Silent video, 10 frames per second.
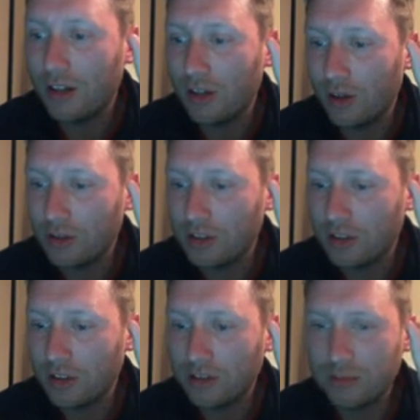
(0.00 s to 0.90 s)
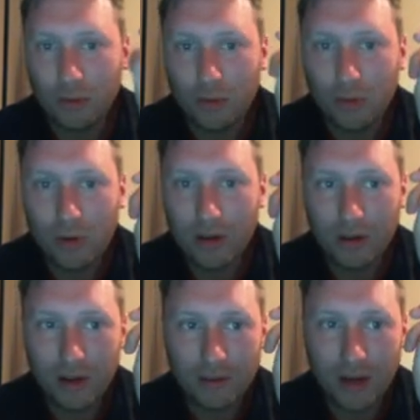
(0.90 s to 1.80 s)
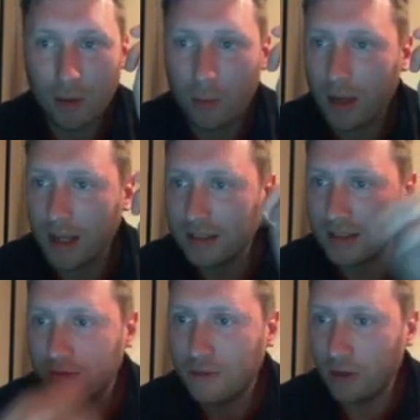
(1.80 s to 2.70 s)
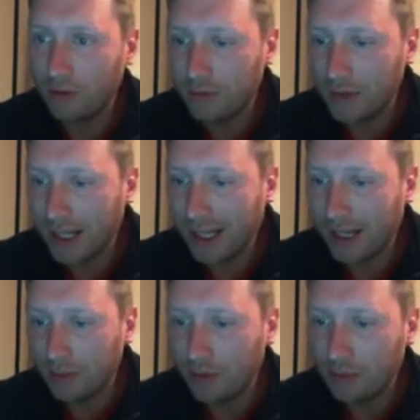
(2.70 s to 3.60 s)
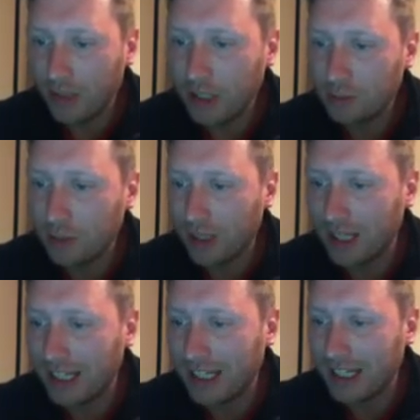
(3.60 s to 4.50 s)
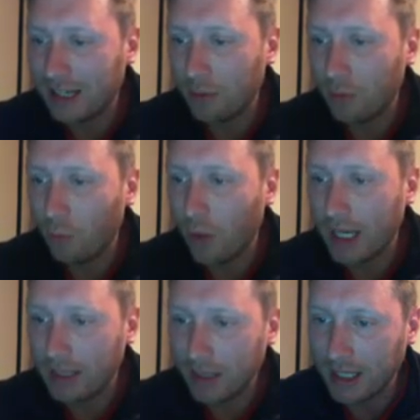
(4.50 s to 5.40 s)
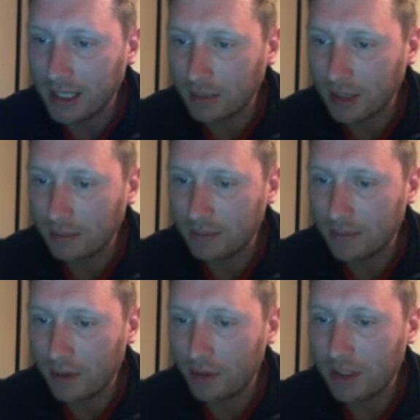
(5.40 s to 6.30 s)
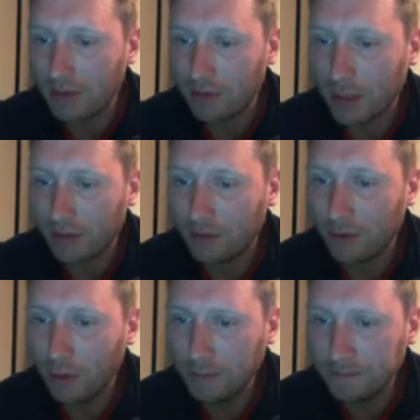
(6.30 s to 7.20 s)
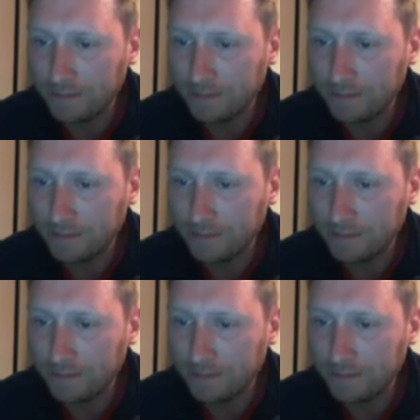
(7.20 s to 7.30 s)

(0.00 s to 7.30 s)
lots and lots more of our players involved now. We've got Rashbrook, Lenny Hammond, Wayne making up that three of the back four.